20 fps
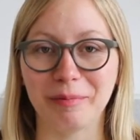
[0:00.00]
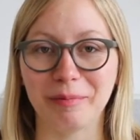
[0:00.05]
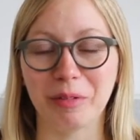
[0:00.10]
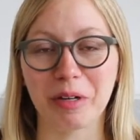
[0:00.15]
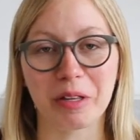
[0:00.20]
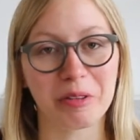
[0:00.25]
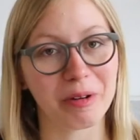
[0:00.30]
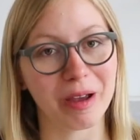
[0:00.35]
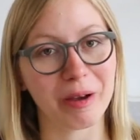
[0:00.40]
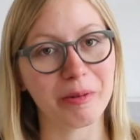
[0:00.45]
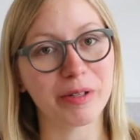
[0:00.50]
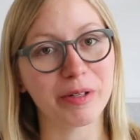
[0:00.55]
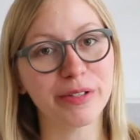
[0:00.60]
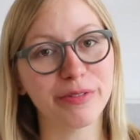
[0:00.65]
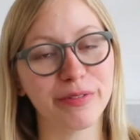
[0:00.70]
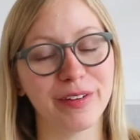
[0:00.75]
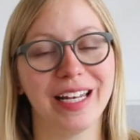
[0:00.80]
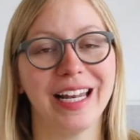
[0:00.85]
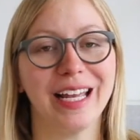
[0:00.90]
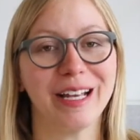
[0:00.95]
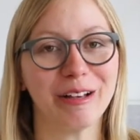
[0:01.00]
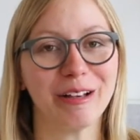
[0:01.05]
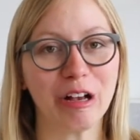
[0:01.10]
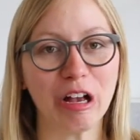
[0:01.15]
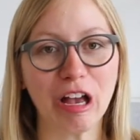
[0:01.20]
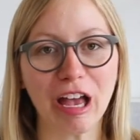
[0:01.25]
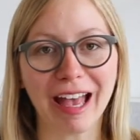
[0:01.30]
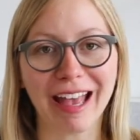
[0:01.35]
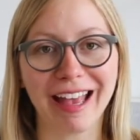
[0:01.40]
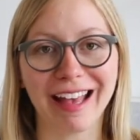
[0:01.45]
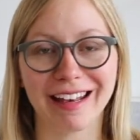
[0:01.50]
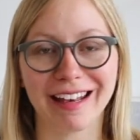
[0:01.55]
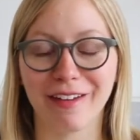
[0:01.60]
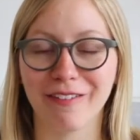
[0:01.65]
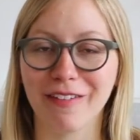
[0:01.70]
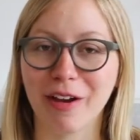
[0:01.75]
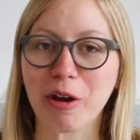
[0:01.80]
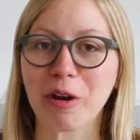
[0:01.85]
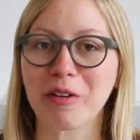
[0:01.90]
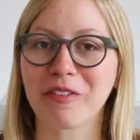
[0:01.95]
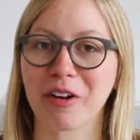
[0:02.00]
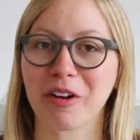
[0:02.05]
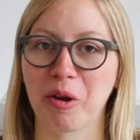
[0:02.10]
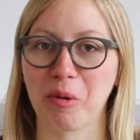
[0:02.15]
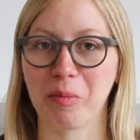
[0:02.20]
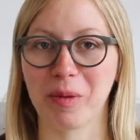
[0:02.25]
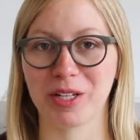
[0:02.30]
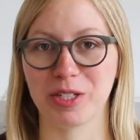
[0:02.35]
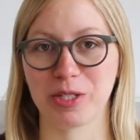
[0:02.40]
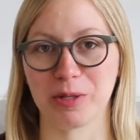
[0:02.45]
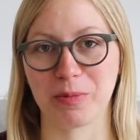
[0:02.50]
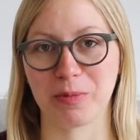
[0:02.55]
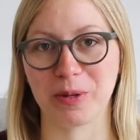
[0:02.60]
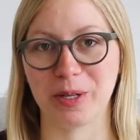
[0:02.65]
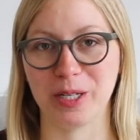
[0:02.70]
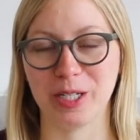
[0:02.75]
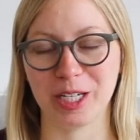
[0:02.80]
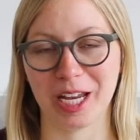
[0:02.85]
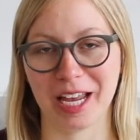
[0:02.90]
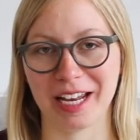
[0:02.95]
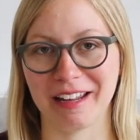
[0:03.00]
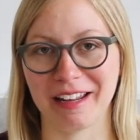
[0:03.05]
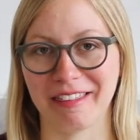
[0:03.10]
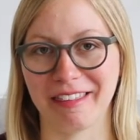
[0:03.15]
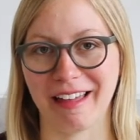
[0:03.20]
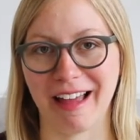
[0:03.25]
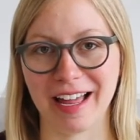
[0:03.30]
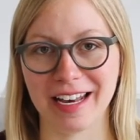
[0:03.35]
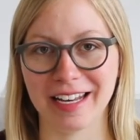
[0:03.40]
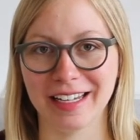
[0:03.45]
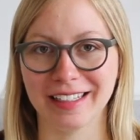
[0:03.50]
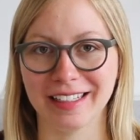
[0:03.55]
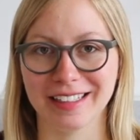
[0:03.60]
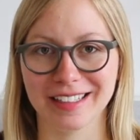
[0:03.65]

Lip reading: whether I was feeling okay, and I very, very much appreciated that.